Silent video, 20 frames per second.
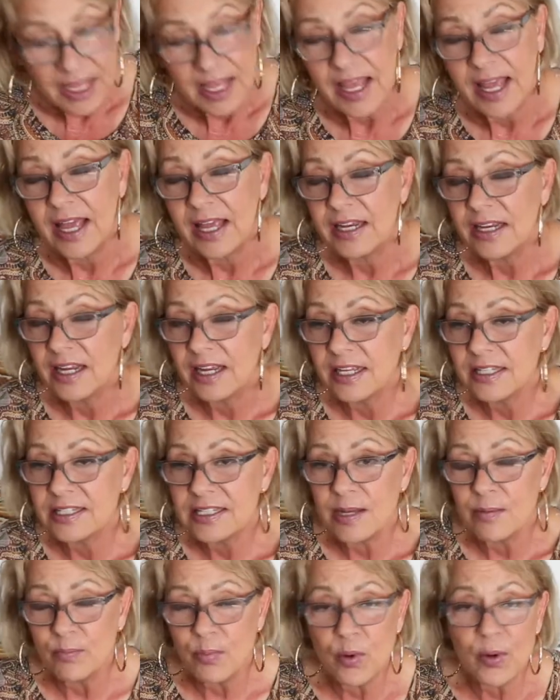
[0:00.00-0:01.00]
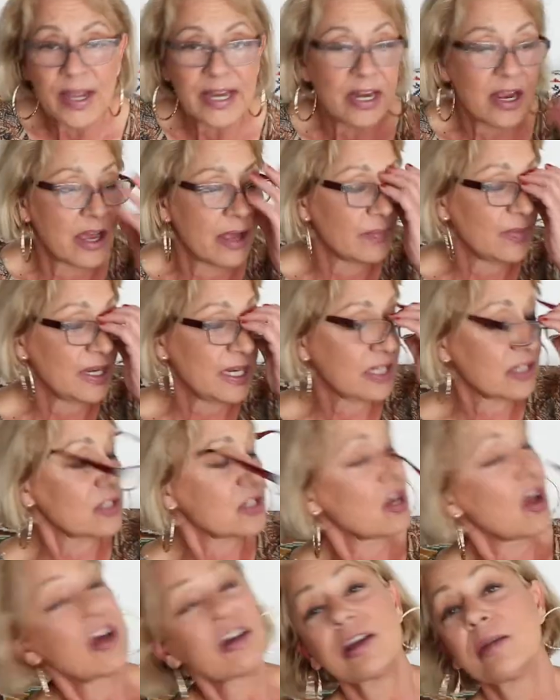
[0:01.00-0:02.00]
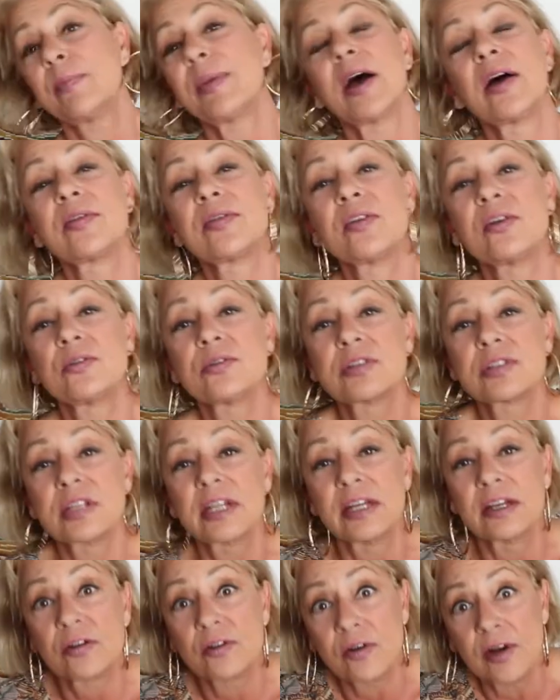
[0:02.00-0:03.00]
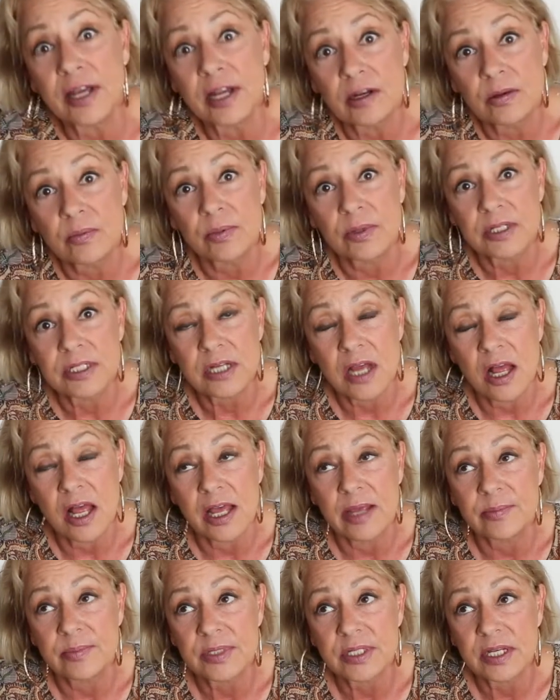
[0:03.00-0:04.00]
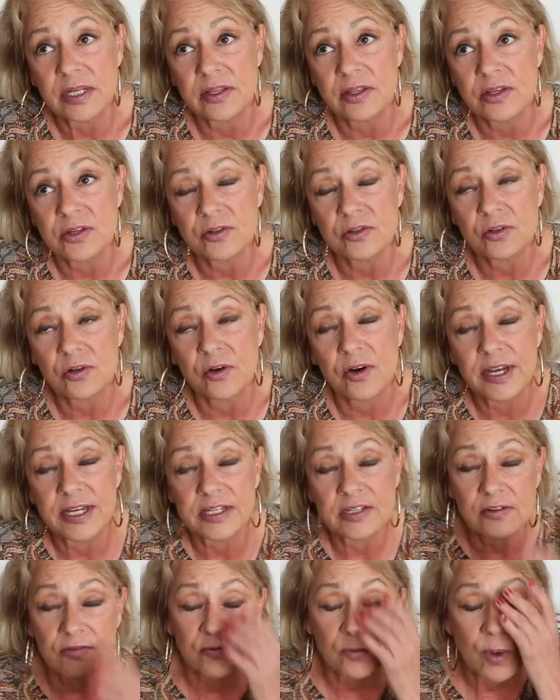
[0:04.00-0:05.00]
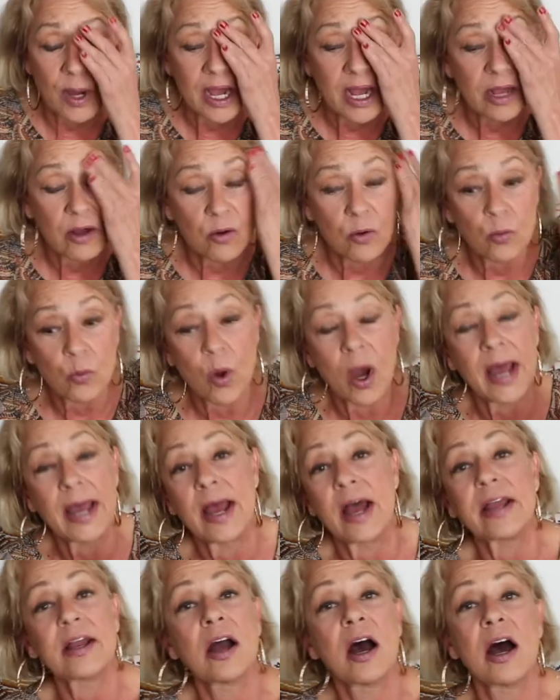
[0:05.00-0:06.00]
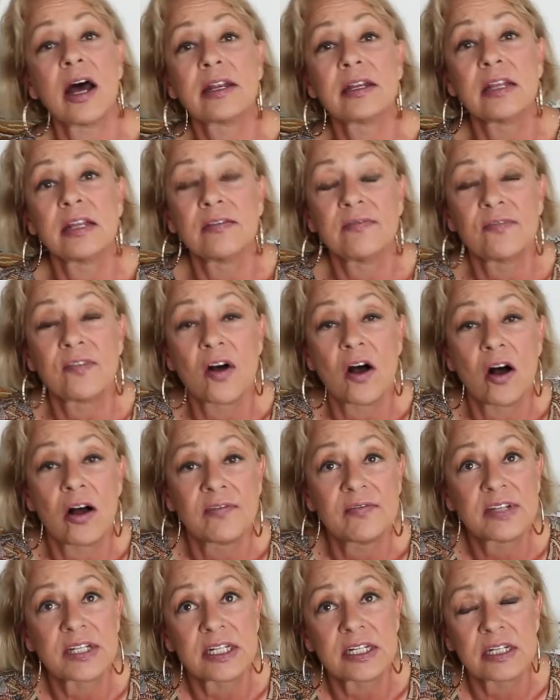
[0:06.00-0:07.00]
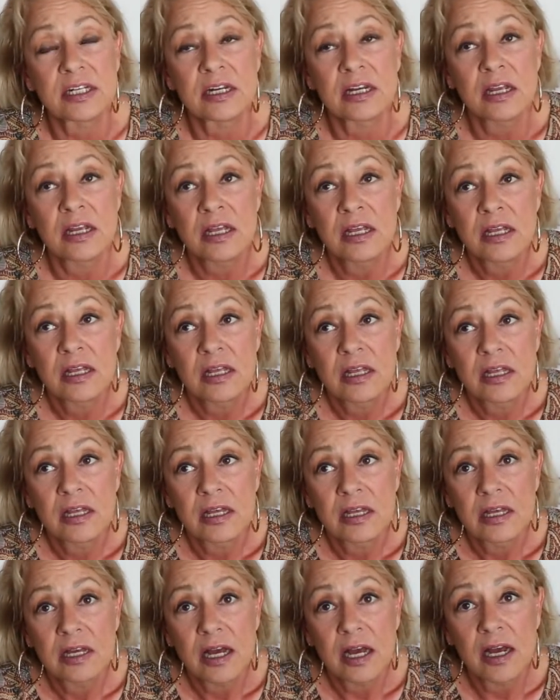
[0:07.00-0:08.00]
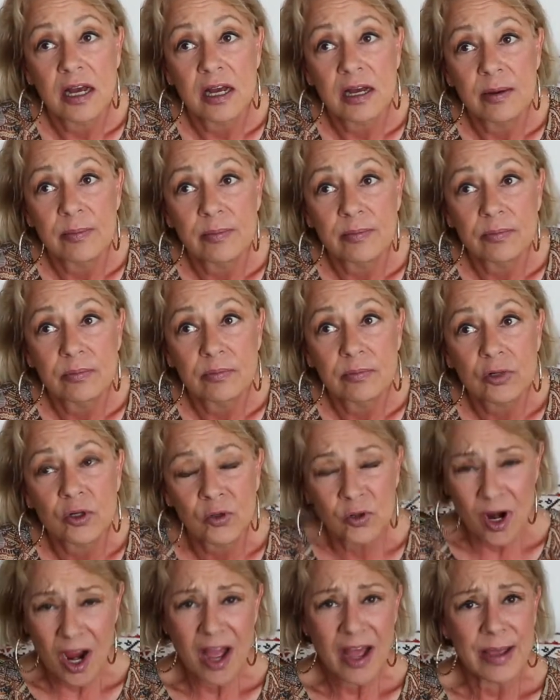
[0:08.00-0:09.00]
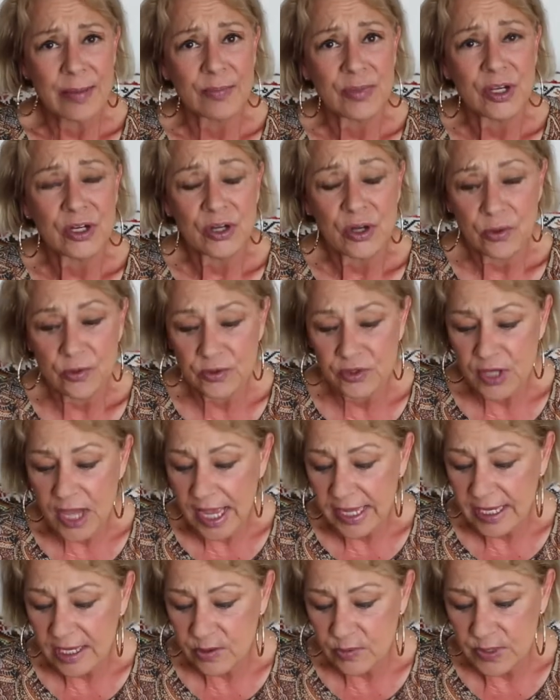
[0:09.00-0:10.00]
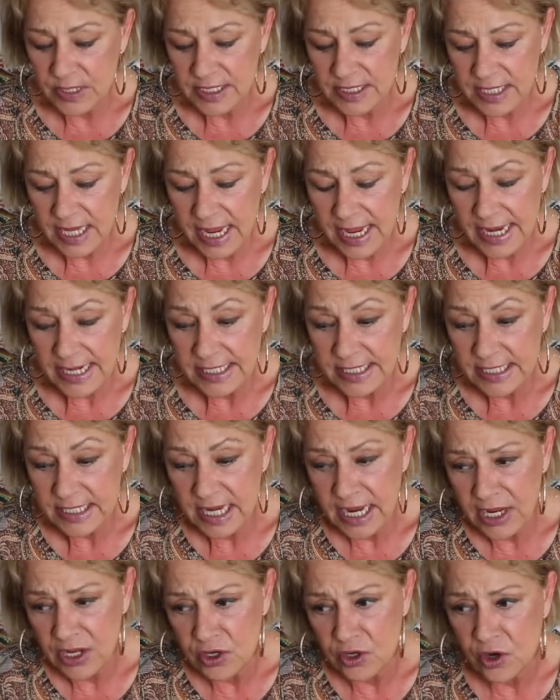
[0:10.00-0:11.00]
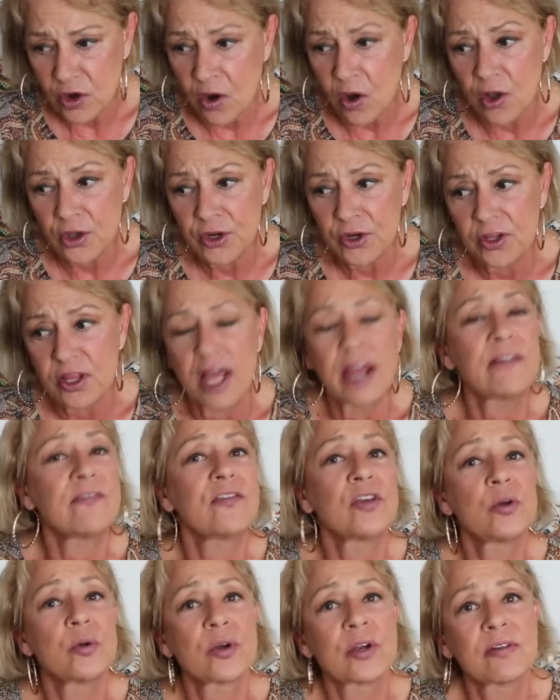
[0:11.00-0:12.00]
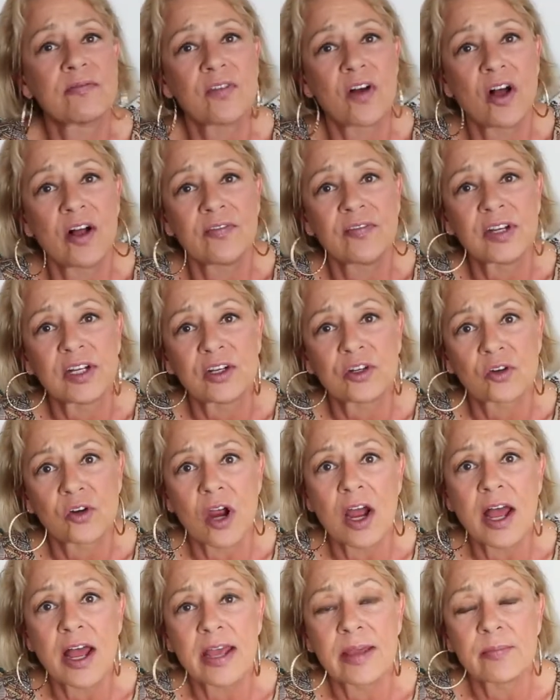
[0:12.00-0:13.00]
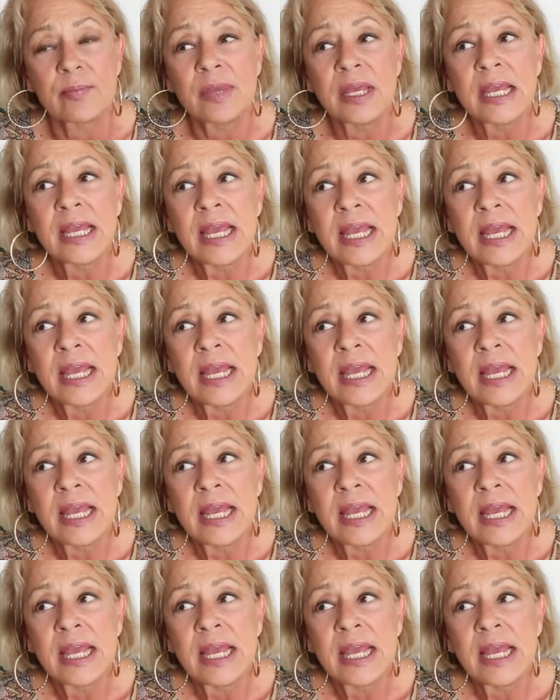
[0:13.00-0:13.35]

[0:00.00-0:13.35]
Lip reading: And at some point, I'm going to talk about those incredible times and the stories of why I got involved in crime. You know, Jackie was saying today, you know, all your life you were involved in crime.